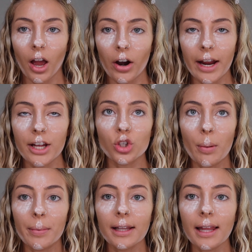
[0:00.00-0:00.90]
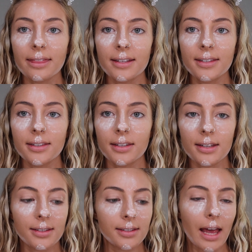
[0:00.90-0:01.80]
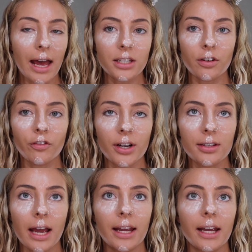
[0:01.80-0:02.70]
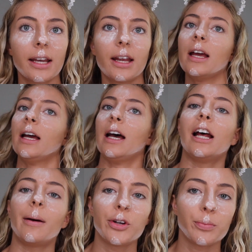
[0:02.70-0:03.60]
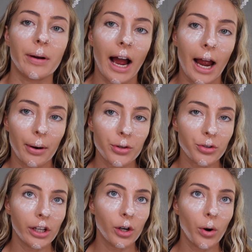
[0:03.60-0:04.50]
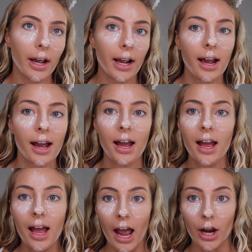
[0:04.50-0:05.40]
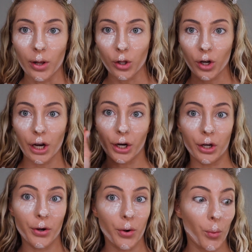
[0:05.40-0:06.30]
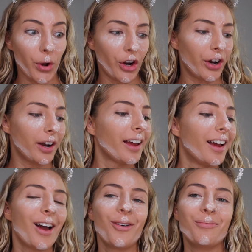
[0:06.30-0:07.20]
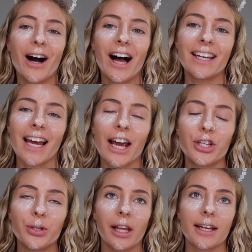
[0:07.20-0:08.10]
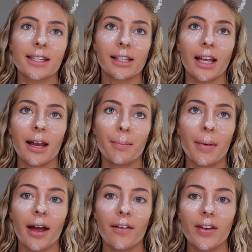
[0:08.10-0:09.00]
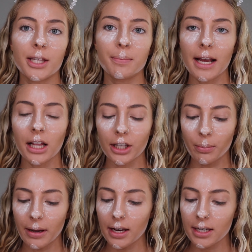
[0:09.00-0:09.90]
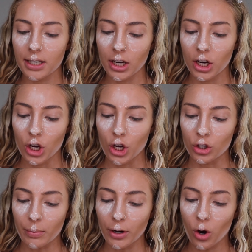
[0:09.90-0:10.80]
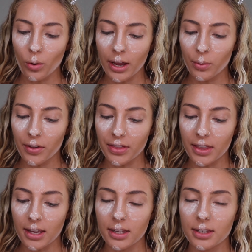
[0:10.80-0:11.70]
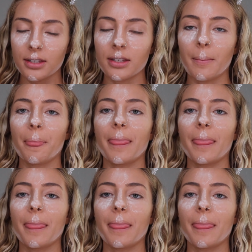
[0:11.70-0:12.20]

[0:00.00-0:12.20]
Alright, so I'm going to let this set for a second, and I'm going to do my eyebrows really quick. I know I look kind of weird, but I do like to let my face bake a little bit. So I'm gonna go in with this.